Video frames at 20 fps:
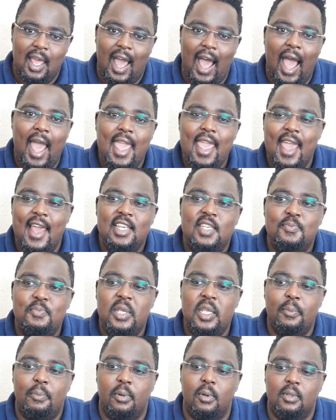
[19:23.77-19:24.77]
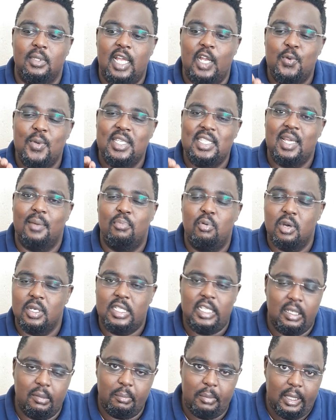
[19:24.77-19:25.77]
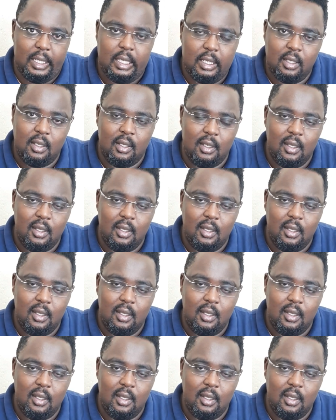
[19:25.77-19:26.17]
I had people that were supporting me.